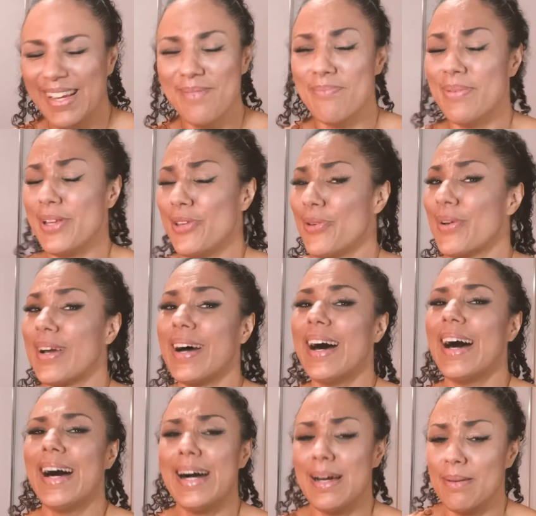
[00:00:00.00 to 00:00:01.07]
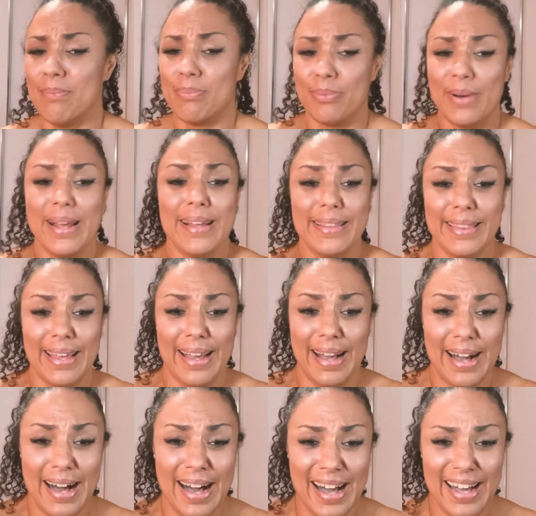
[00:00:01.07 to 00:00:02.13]
But you can't break their
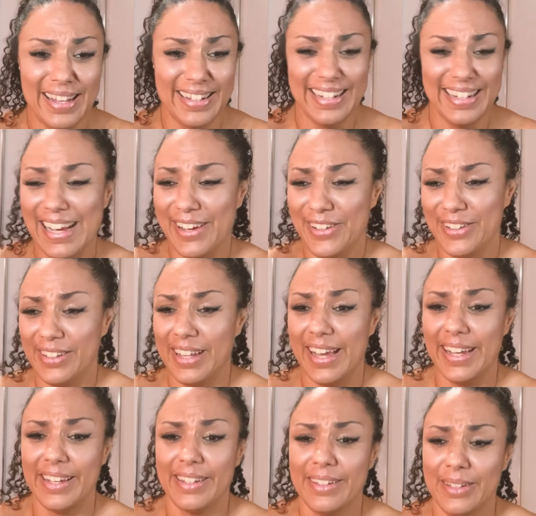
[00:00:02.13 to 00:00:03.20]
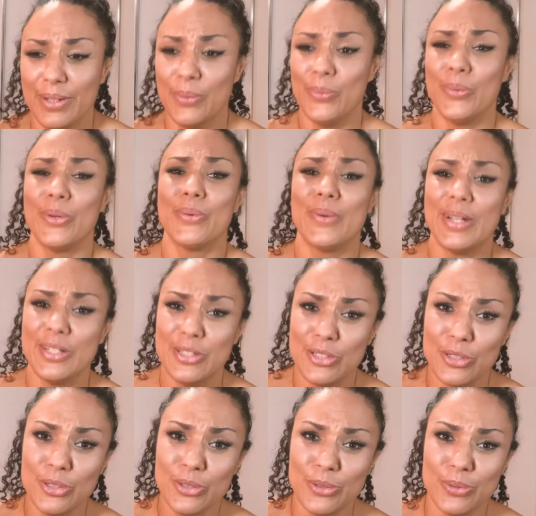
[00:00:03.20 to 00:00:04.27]
heart. you're like, what do I
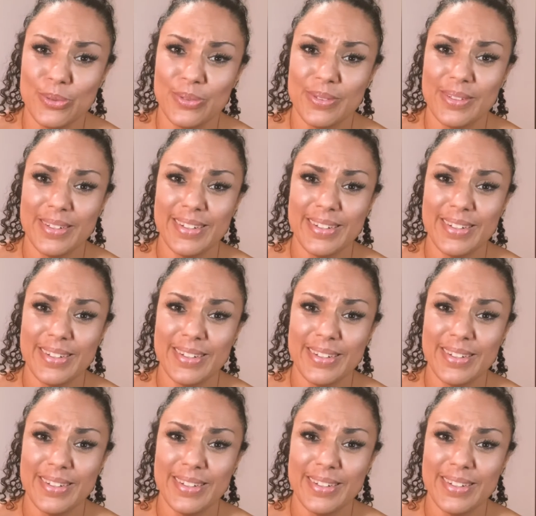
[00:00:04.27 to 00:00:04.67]
do?